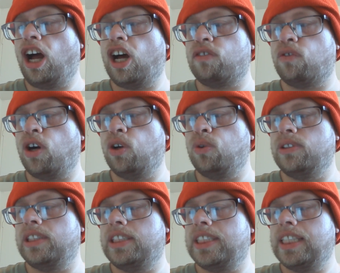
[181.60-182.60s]
on
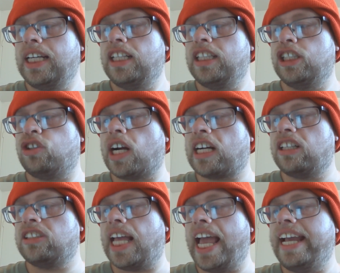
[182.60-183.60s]
roads, the
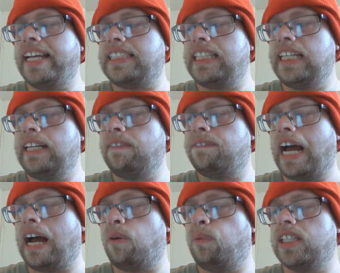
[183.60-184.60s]
trucker's 18
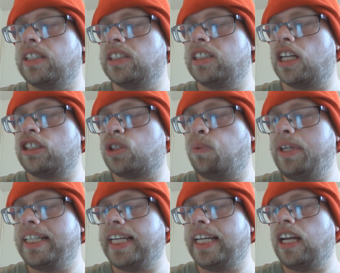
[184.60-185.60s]
fat wheels
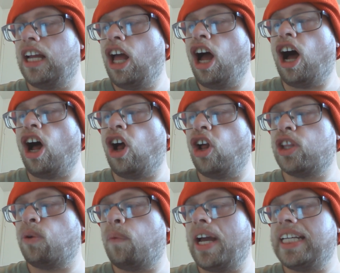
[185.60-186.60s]
squealing, all
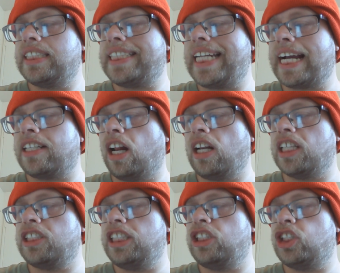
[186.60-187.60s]
the ways
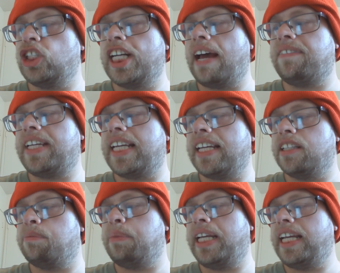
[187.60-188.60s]
technology should have
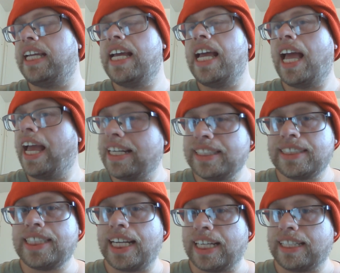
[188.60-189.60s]
killed me and
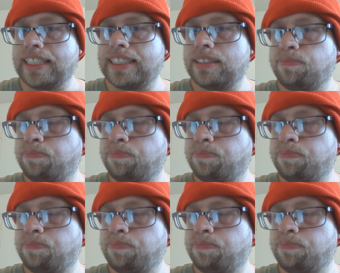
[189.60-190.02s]
didn't.